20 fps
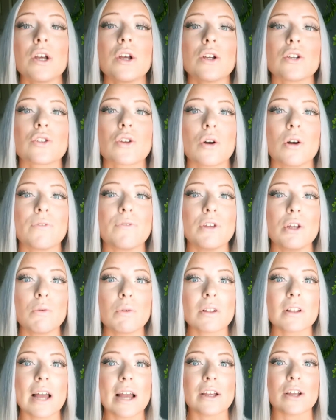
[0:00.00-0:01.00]
So if you
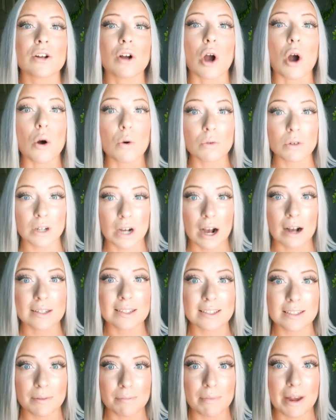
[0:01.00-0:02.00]
would like your own
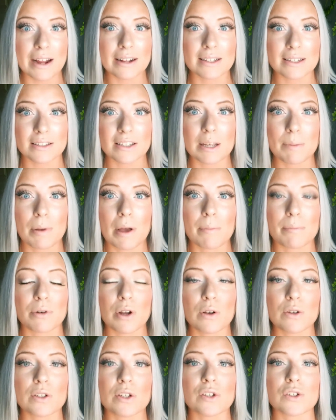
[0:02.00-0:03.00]
custom-made sleep
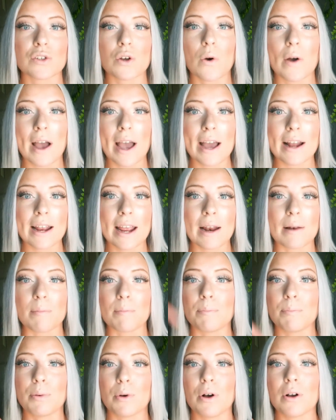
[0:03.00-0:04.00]
hypnosis, go ahead
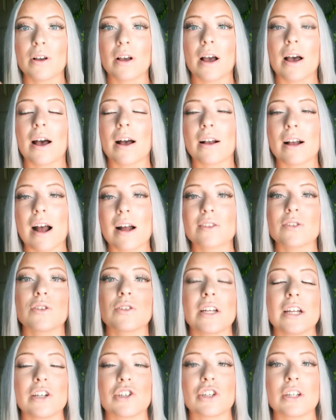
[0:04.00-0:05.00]
and book a
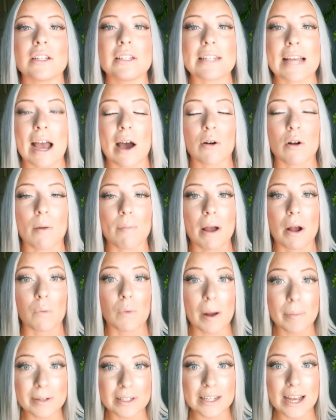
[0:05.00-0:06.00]
consultation down on my
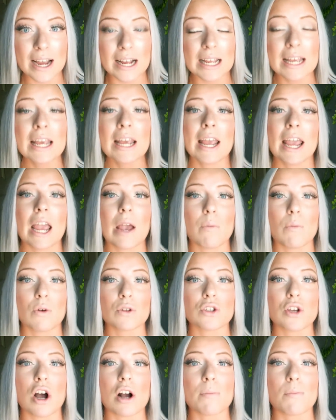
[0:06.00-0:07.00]
website, and we'll
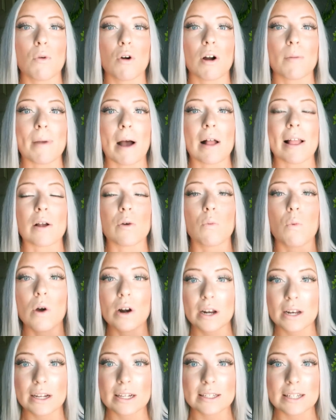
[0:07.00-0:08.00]
talk more about like what
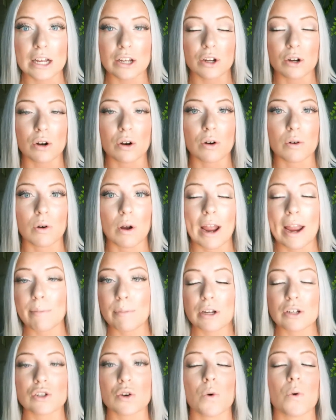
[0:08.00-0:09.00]
it is that you're
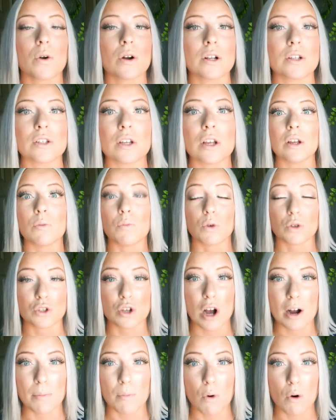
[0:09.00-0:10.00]
aiming towards. We'll
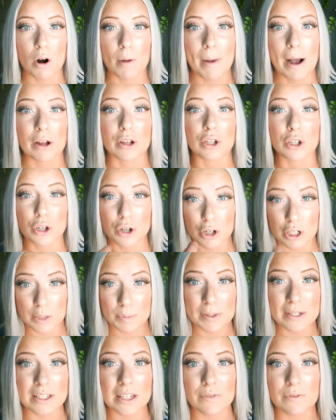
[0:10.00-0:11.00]
talk more about your
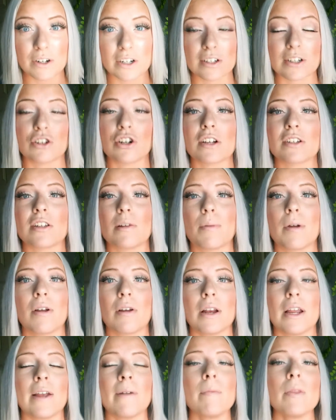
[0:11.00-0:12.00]
specific
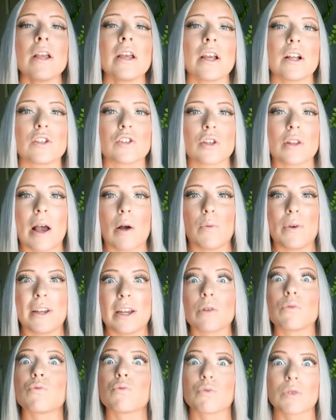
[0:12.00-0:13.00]
suggestibility, and so that we
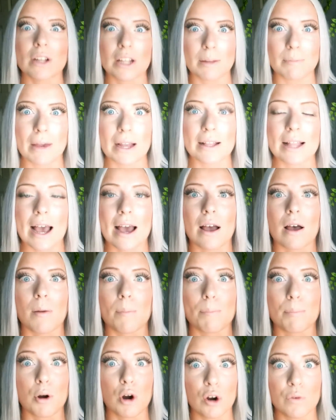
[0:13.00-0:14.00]
can really make that a
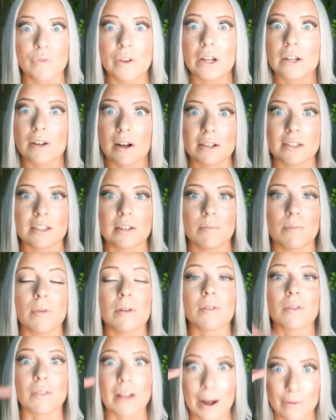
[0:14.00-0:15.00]
perfect custom
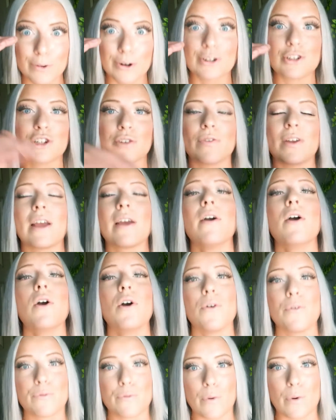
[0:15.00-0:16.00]
leveraged fit
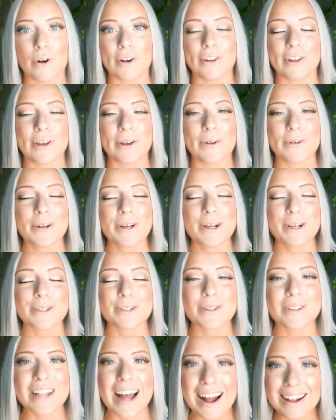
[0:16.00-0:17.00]
for you. So
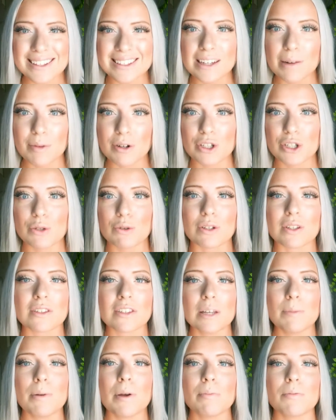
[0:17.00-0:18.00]
that's number two. Is
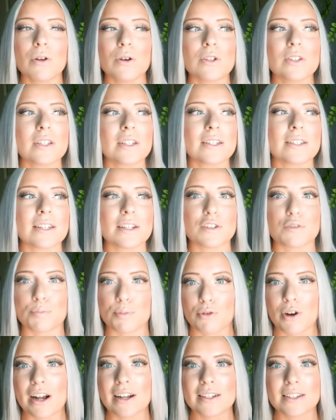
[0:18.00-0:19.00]
sleep hypnosis is
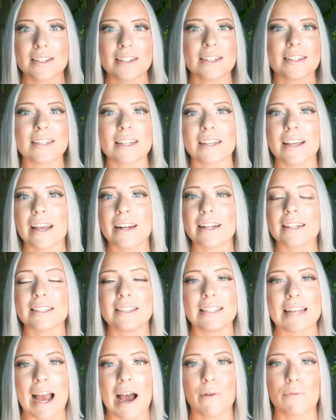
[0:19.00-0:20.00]
priceless. Again, it's
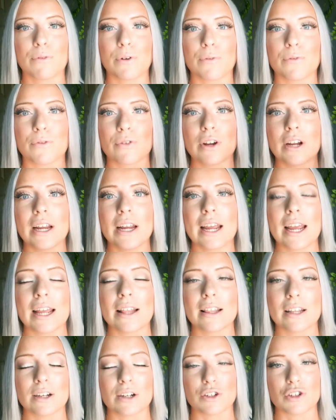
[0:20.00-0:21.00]
down for free
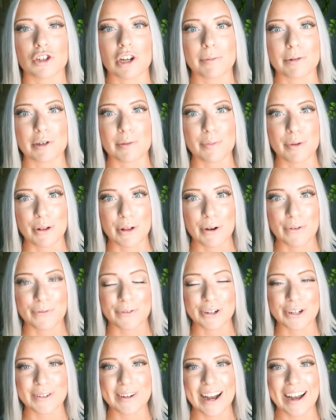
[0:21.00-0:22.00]
in the description below for
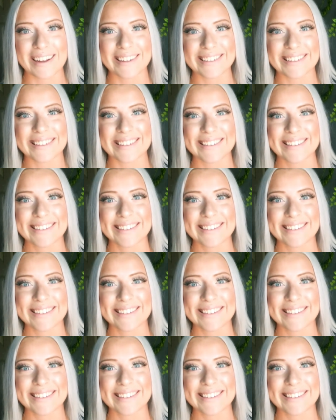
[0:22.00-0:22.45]
you guys.